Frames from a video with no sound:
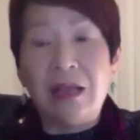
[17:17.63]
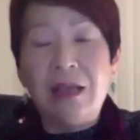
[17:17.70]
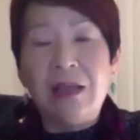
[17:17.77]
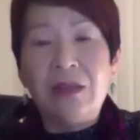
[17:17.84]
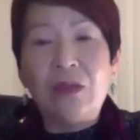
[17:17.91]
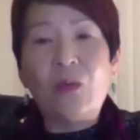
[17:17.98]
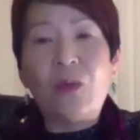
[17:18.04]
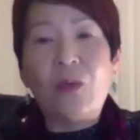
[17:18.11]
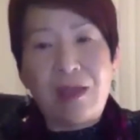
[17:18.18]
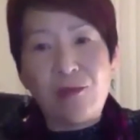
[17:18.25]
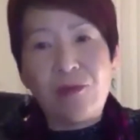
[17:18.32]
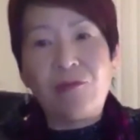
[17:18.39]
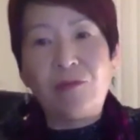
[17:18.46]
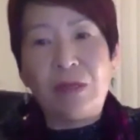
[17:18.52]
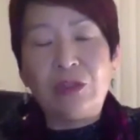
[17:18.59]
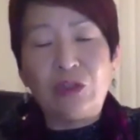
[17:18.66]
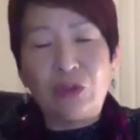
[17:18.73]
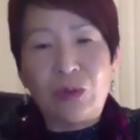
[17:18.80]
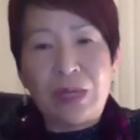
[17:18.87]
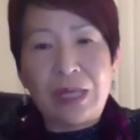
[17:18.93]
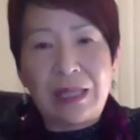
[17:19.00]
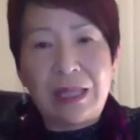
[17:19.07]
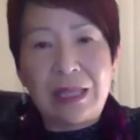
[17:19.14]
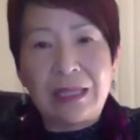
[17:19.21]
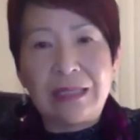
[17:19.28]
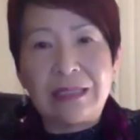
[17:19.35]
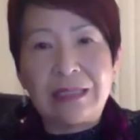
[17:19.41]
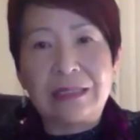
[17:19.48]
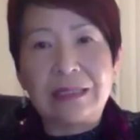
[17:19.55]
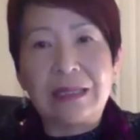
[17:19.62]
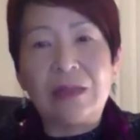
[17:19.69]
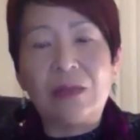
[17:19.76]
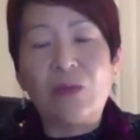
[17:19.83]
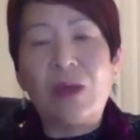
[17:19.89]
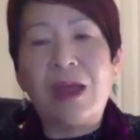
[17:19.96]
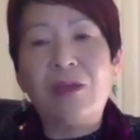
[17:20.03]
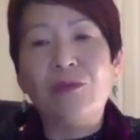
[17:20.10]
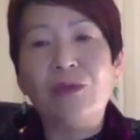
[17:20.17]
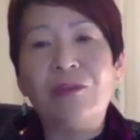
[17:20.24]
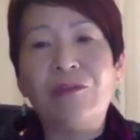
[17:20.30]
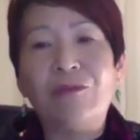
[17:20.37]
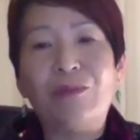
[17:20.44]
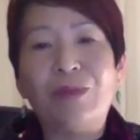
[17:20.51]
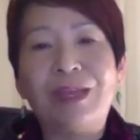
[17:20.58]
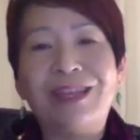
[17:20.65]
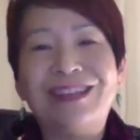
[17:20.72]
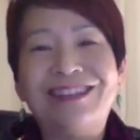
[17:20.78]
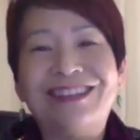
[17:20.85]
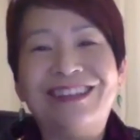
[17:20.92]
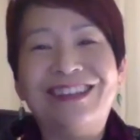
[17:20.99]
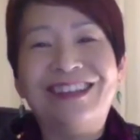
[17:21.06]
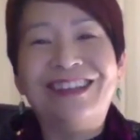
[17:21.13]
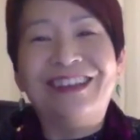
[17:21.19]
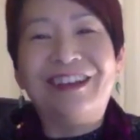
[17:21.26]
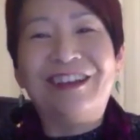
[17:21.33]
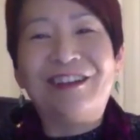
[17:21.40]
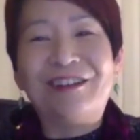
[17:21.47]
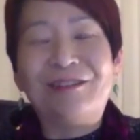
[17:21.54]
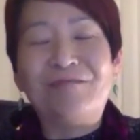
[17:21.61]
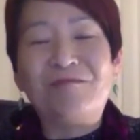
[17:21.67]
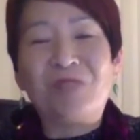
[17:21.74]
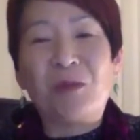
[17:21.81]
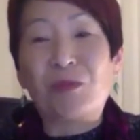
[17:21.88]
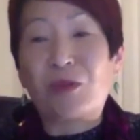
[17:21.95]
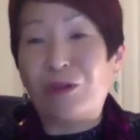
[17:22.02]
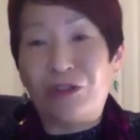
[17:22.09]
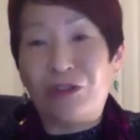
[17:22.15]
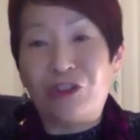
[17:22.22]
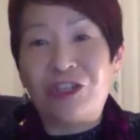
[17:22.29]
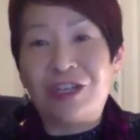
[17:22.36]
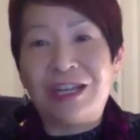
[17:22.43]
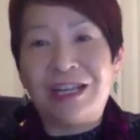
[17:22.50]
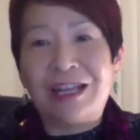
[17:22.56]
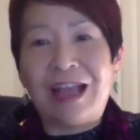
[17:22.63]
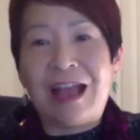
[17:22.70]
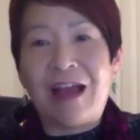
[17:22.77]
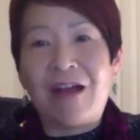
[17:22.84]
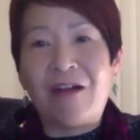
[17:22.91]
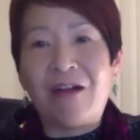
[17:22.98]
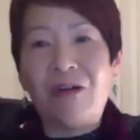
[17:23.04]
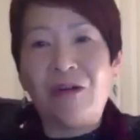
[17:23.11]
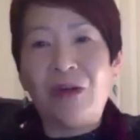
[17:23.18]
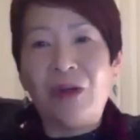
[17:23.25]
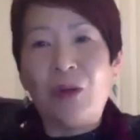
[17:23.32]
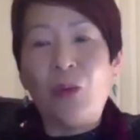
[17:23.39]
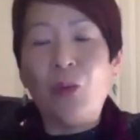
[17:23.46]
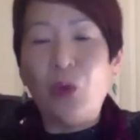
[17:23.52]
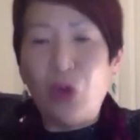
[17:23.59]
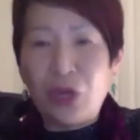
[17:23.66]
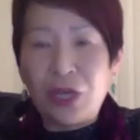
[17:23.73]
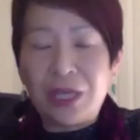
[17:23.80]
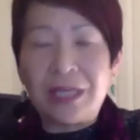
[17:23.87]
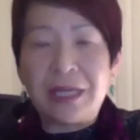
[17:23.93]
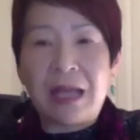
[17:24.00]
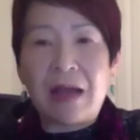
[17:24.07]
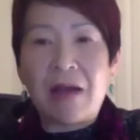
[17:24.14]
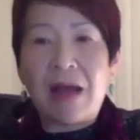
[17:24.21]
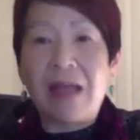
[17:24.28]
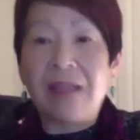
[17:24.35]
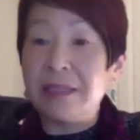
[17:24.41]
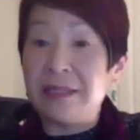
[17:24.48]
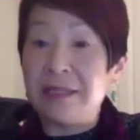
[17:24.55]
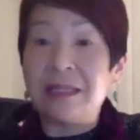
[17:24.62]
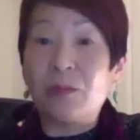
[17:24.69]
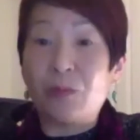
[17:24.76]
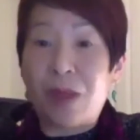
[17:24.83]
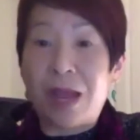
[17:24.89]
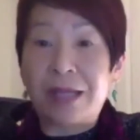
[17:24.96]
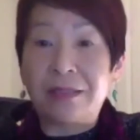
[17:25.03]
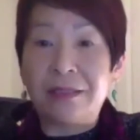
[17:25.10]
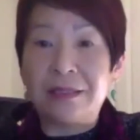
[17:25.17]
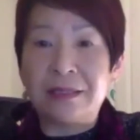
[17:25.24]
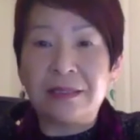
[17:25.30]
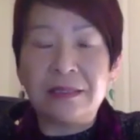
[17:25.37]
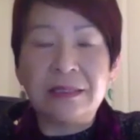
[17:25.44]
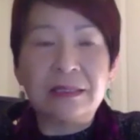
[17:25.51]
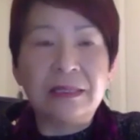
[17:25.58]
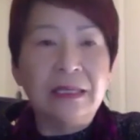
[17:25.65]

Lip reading: the way we've been doing things and the way we've been approaching our work and our artistic practices.